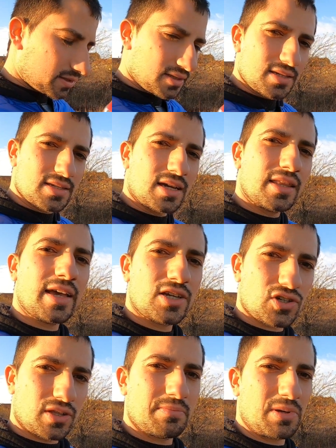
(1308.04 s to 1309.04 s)
this
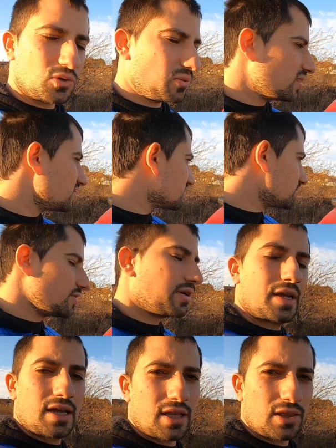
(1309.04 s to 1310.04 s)
connection between the
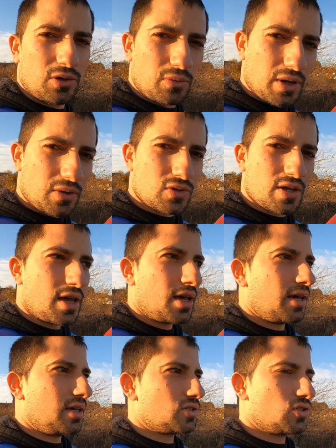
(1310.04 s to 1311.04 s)
steering and the wheels.
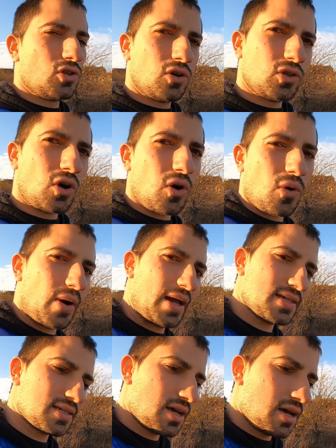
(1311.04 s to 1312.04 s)
It's not
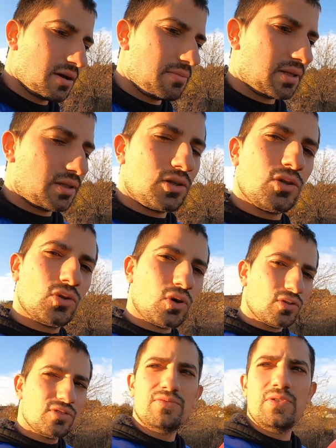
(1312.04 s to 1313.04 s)
always, but you
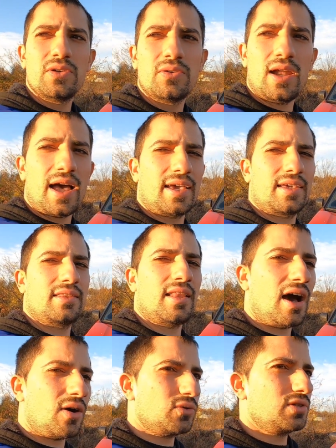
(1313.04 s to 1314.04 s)
don't feel like
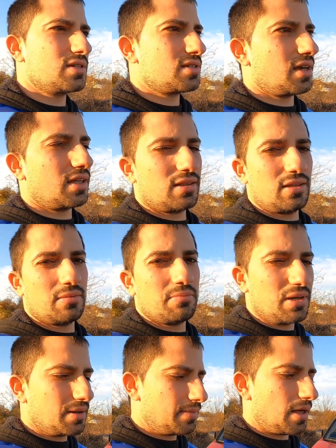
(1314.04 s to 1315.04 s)
in Audis and in
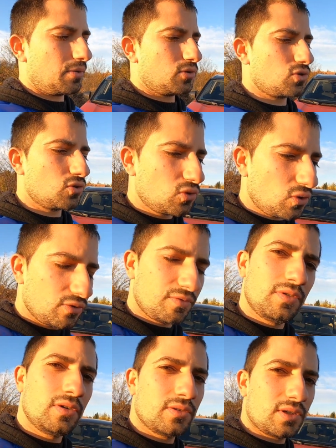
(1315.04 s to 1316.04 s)
BMWs, you don't
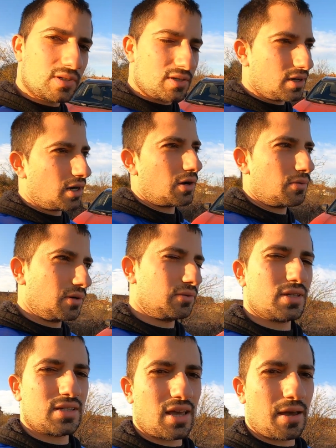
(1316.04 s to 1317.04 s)
feel the steering wheel
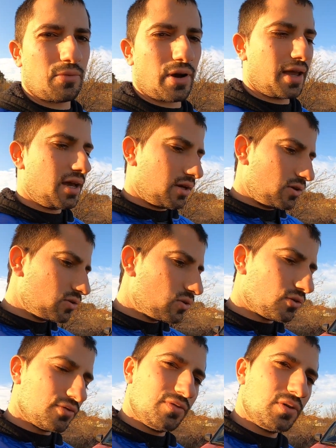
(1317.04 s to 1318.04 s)
the same way. You
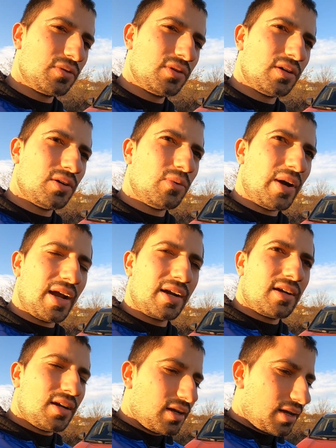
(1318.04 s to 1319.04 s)
don't feel the
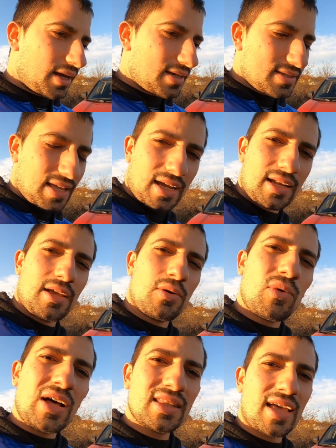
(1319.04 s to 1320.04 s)
where exactly
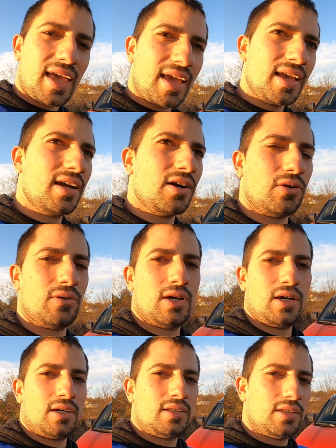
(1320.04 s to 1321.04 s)
and what angle
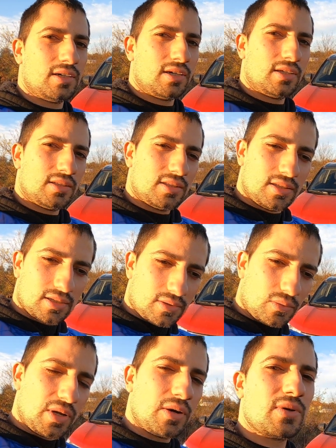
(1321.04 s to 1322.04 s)
the
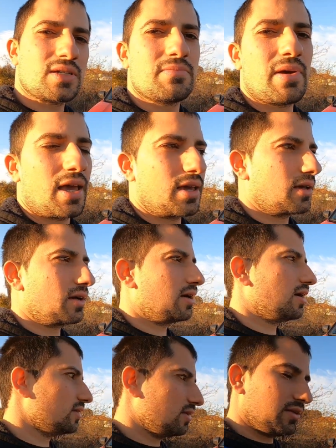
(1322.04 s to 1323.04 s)
wheel is making
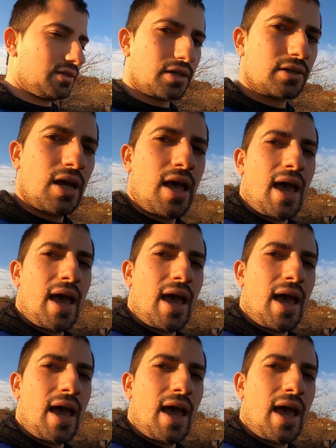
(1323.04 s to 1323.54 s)
at the turn,